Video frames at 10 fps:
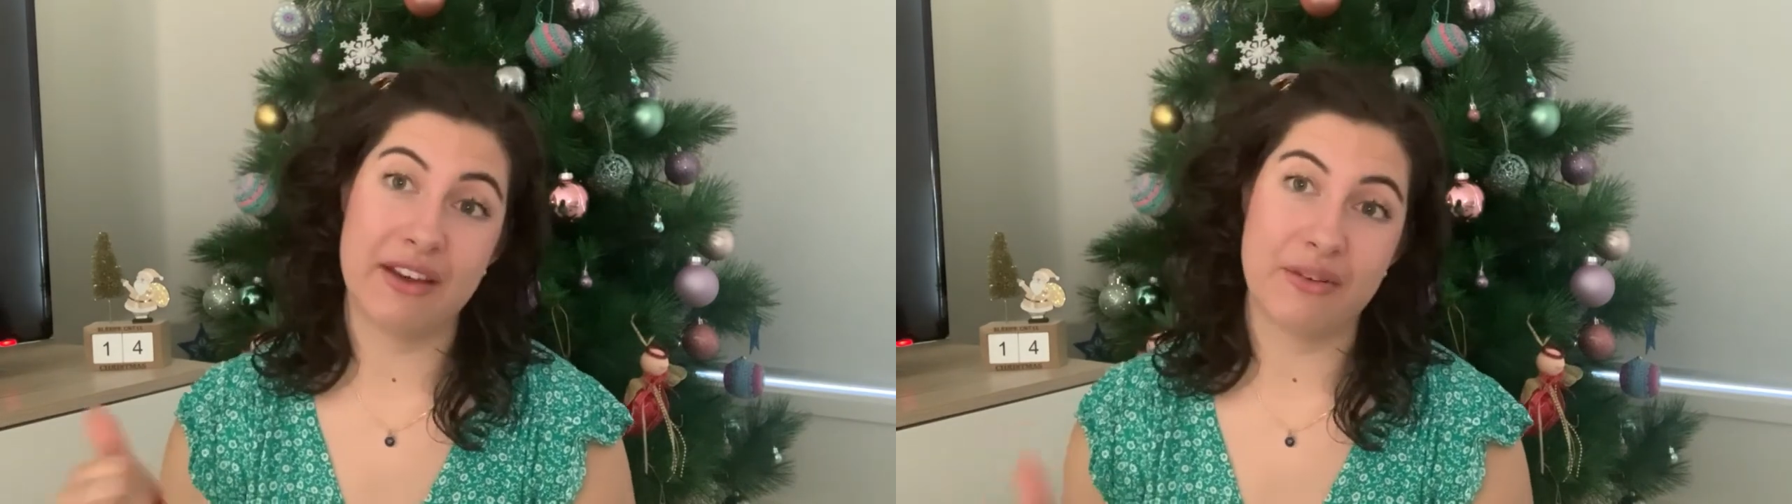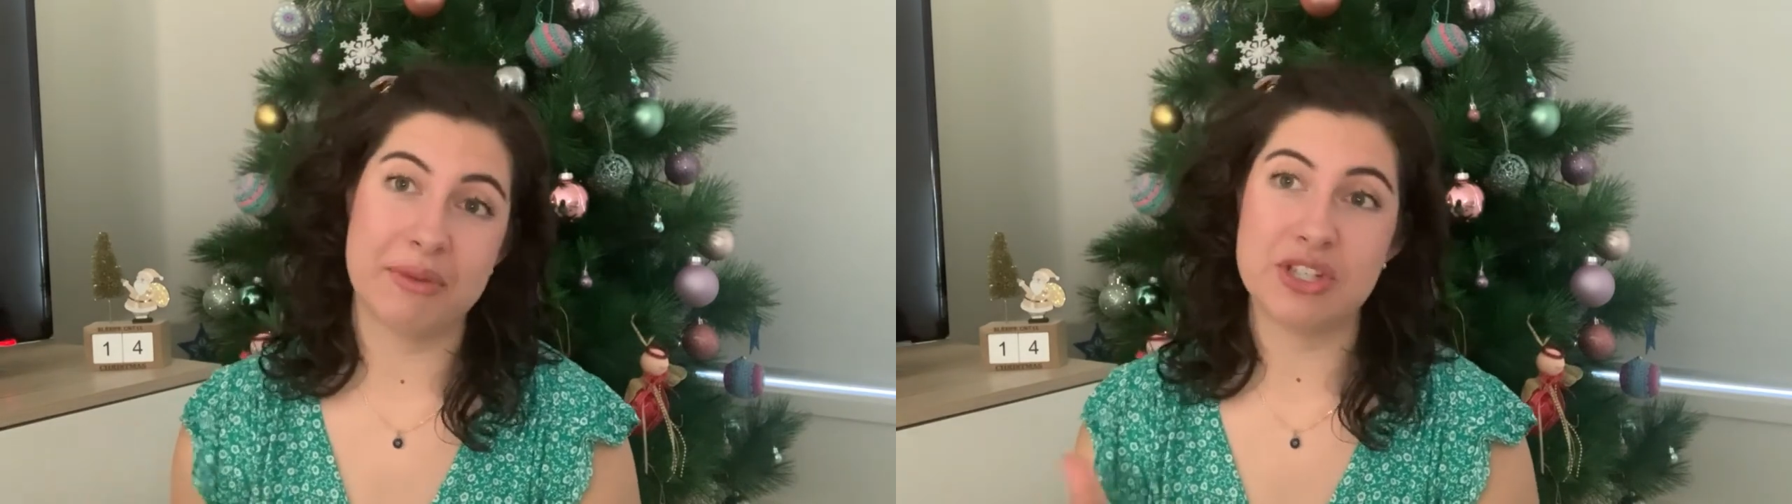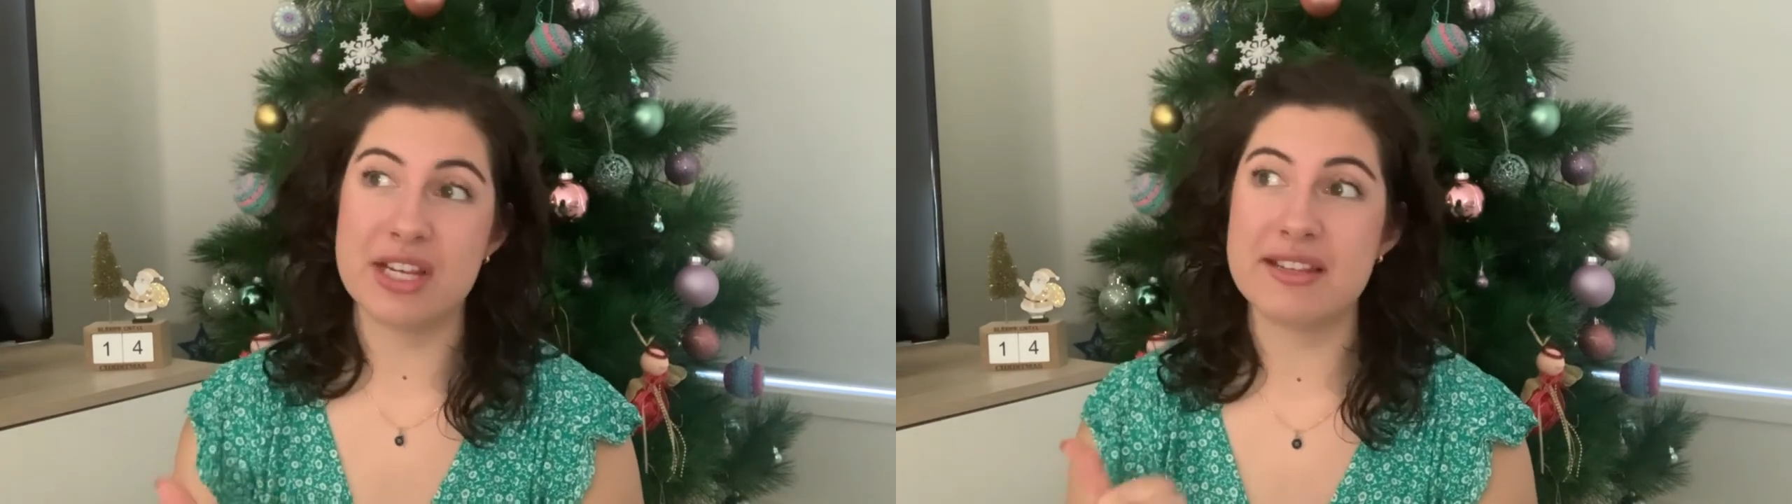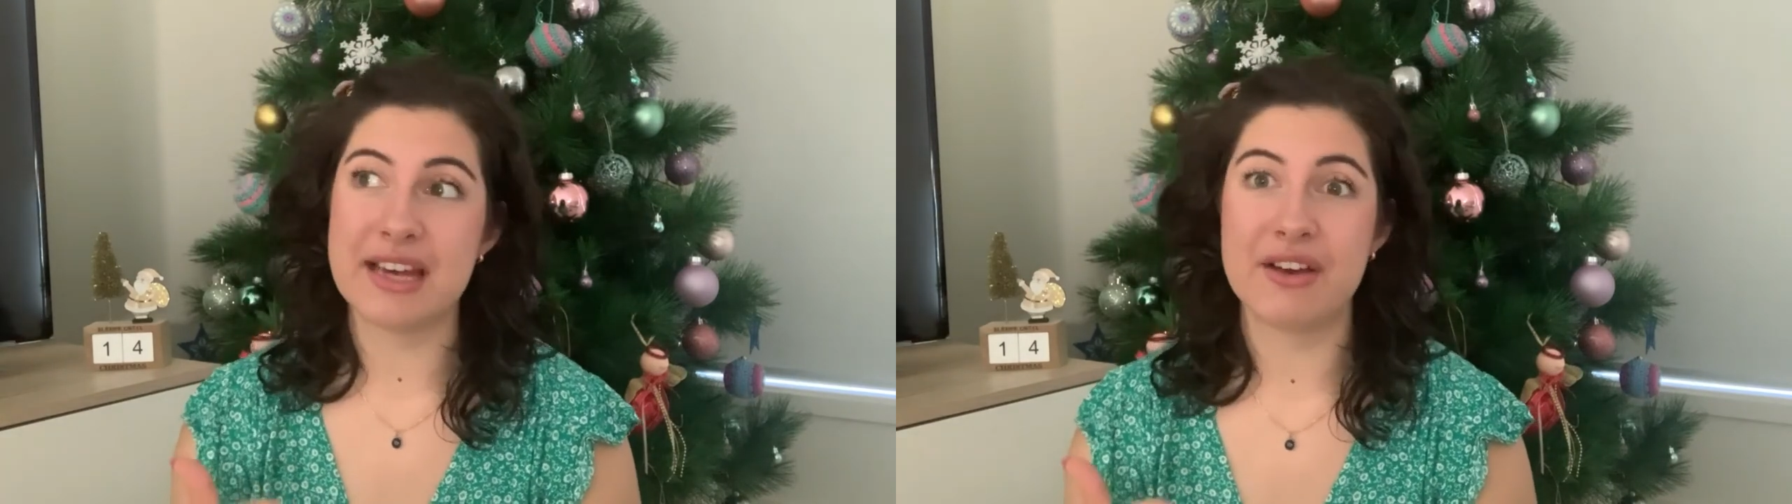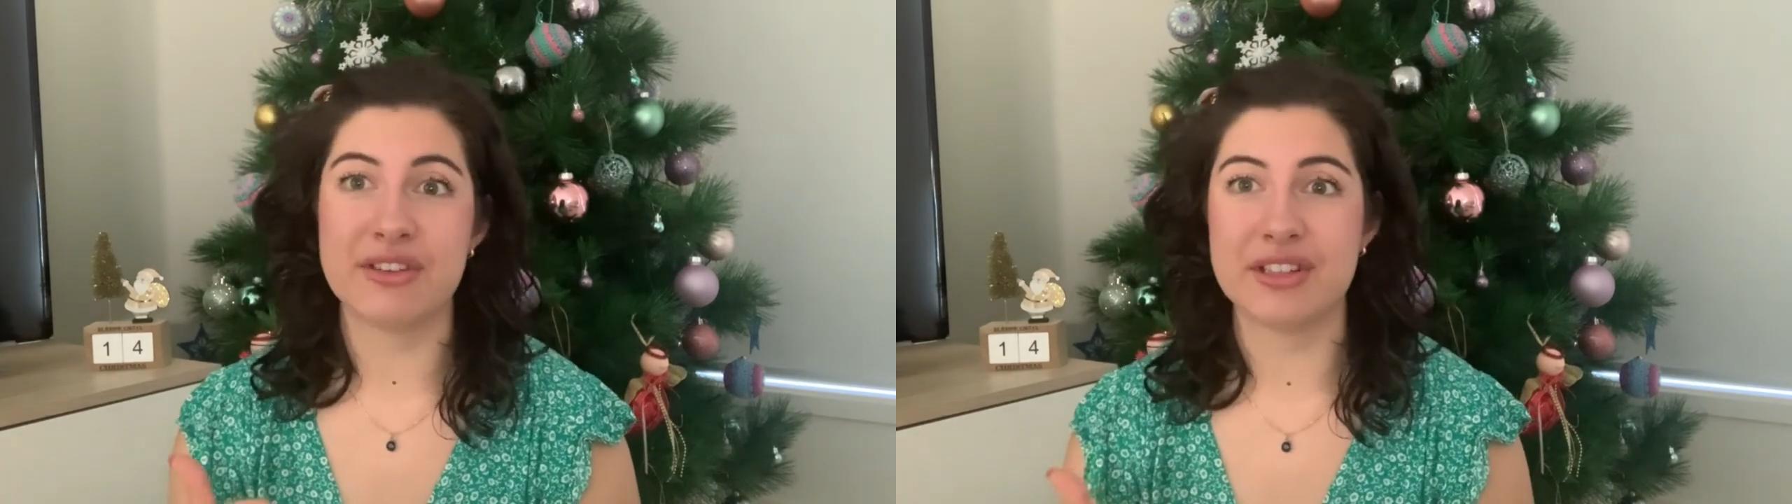got my sheets
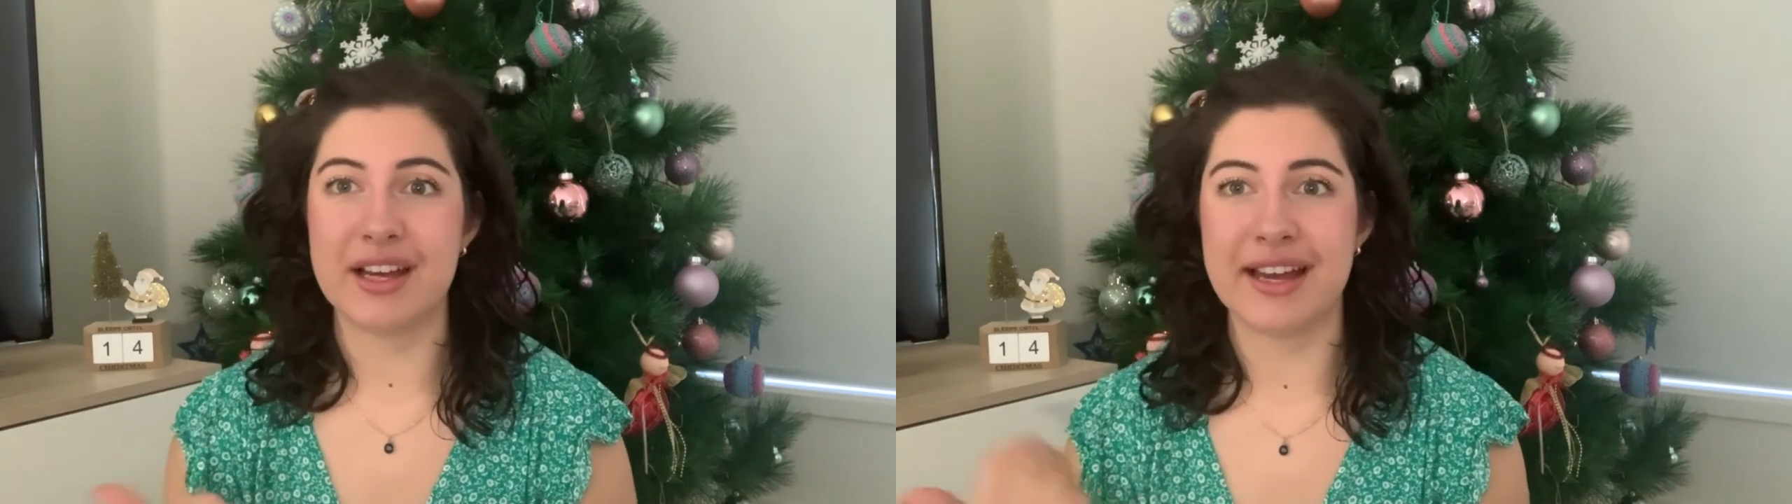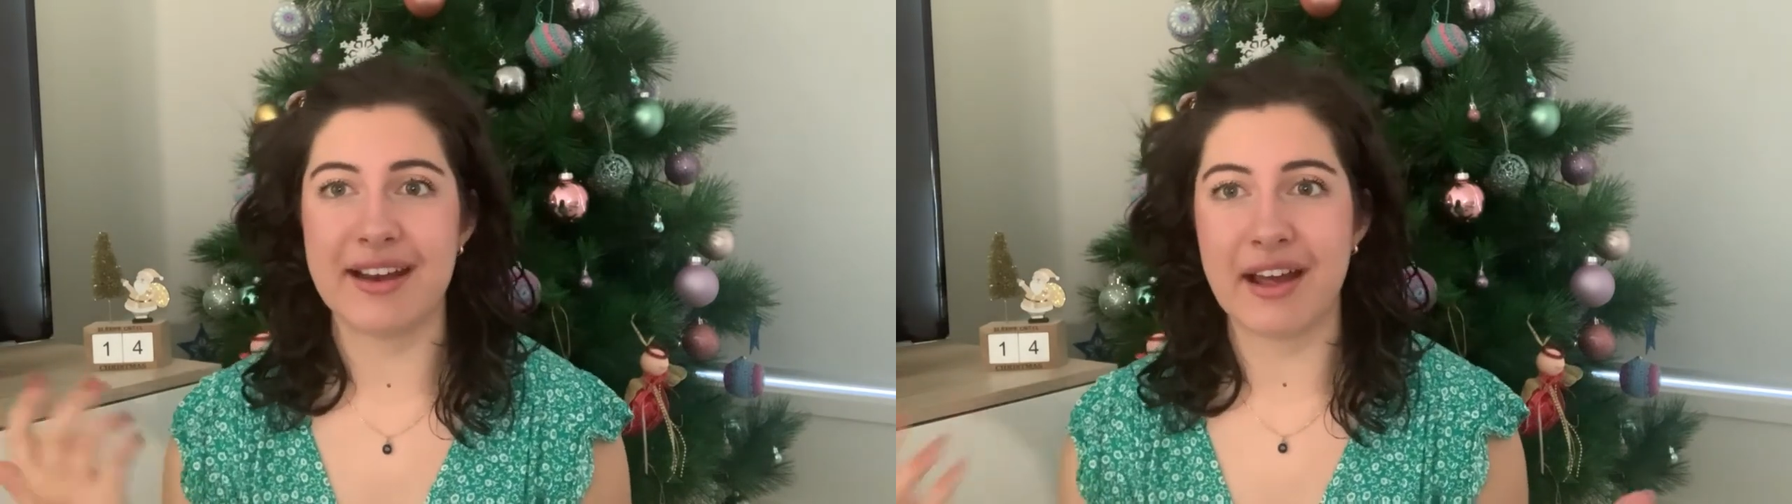out on the line.